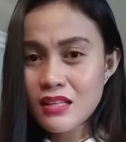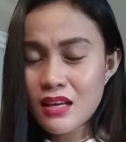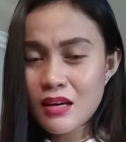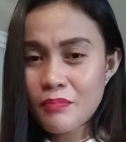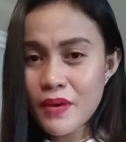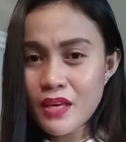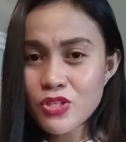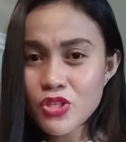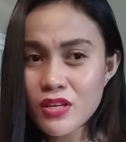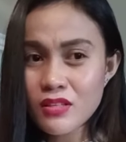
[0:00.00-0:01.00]
a
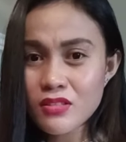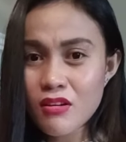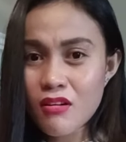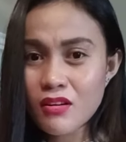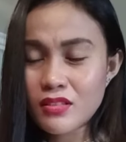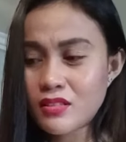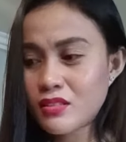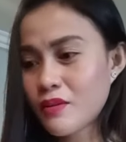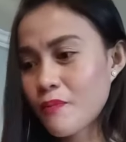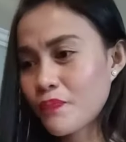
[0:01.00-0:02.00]
patient on
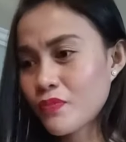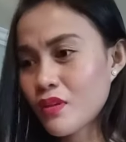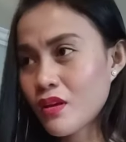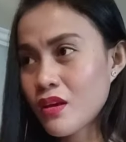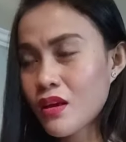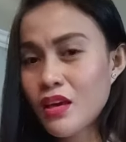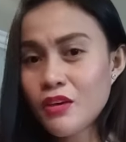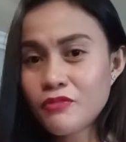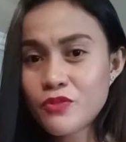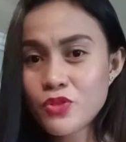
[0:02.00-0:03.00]
if
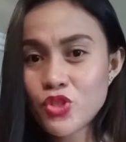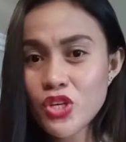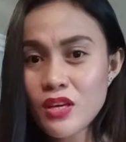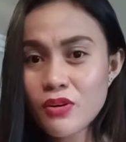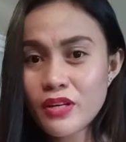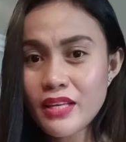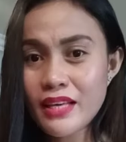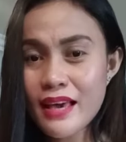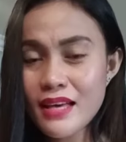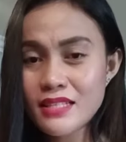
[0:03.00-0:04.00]
she or he
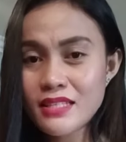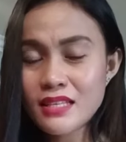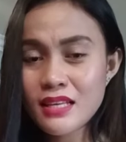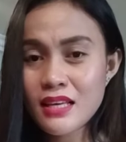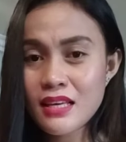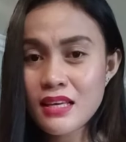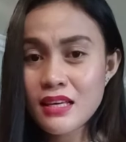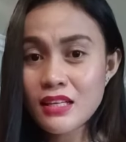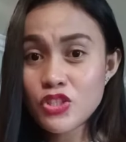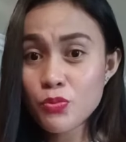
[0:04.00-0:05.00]
has
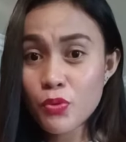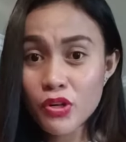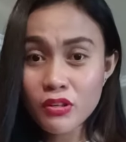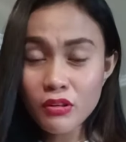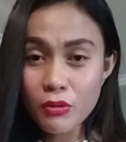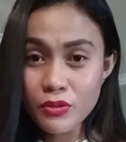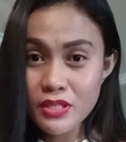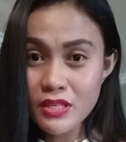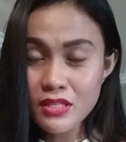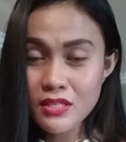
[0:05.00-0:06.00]

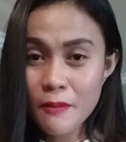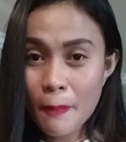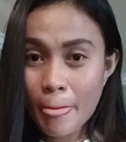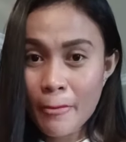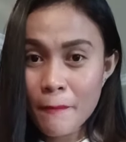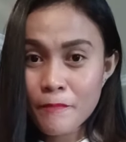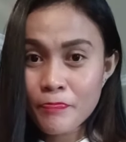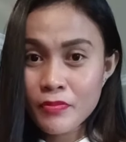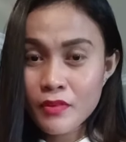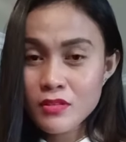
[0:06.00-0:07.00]
tuberculosis.
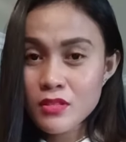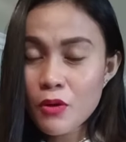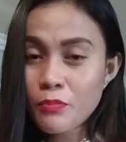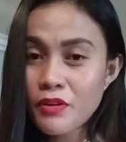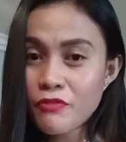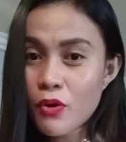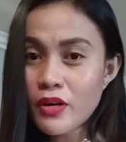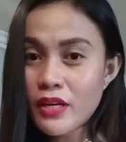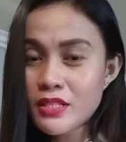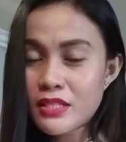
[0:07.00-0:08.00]
So before
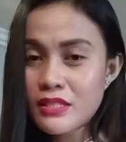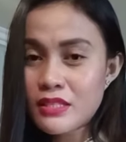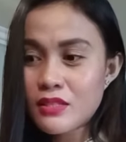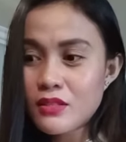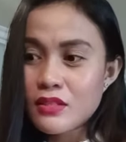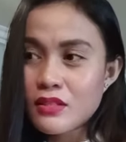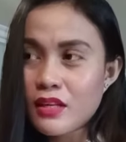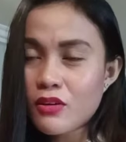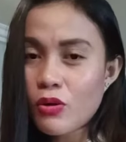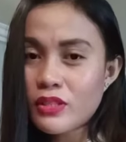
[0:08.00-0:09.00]
they
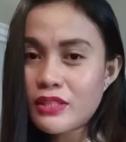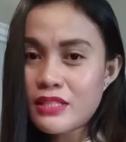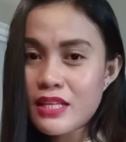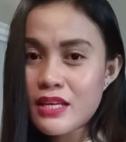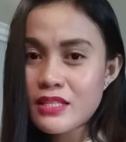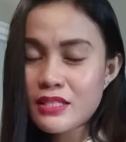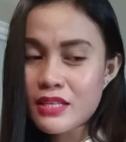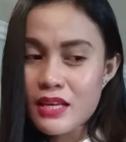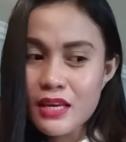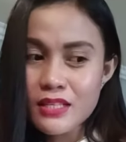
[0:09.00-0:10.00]
called it TST,
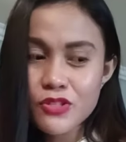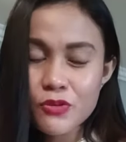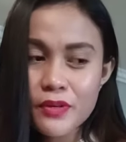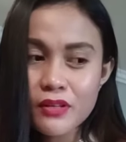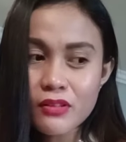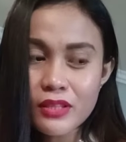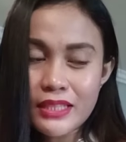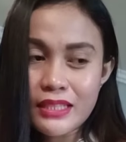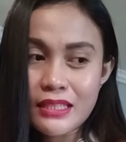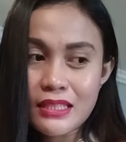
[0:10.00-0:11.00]
it's
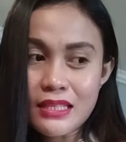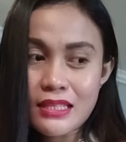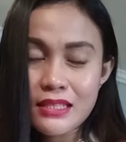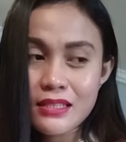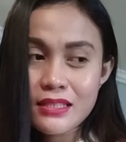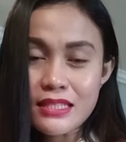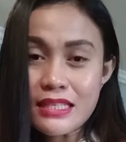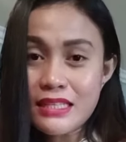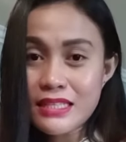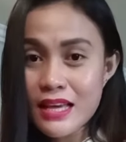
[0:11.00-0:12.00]
tuberculin
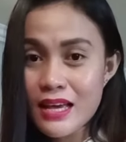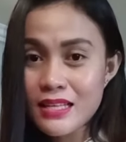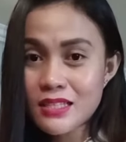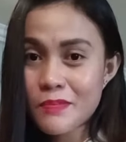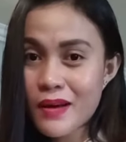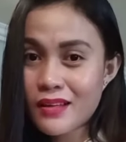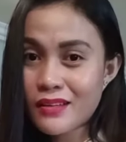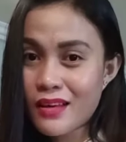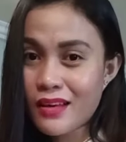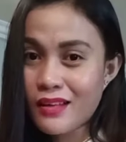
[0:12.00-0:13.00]
skin test, but
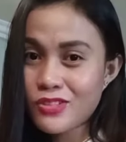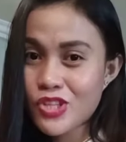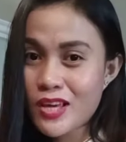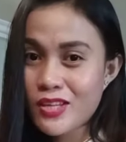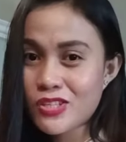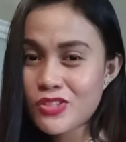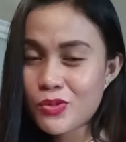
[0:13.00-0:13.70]
they changed it to